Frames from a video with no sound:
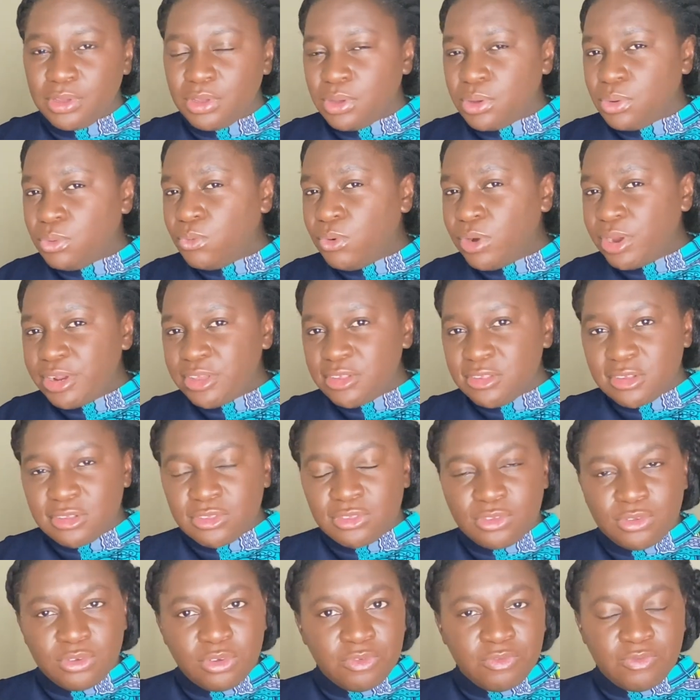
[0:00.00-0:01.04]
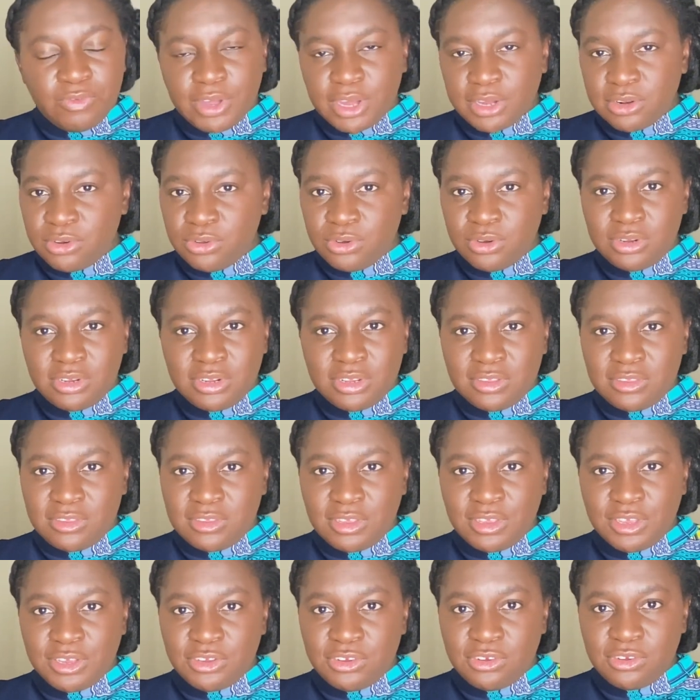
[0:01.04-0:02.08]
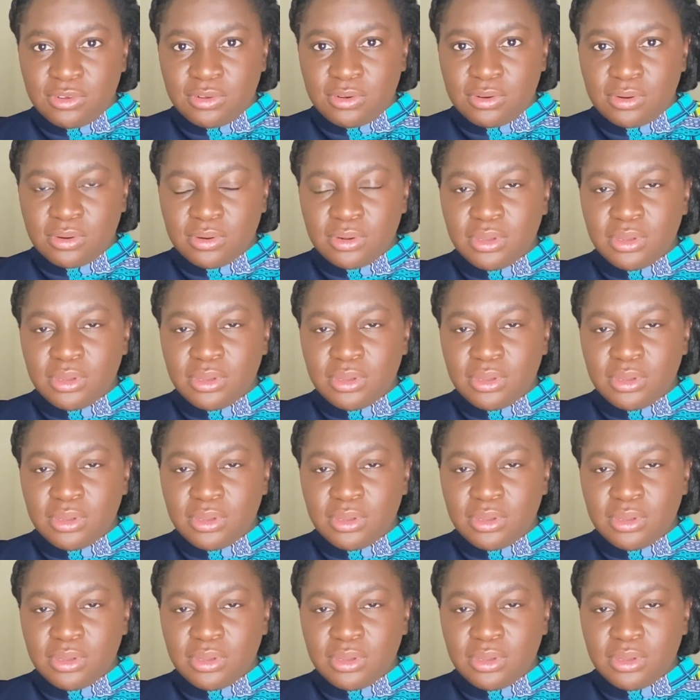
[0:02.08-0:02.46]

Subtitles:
What is a 2-factor authentication?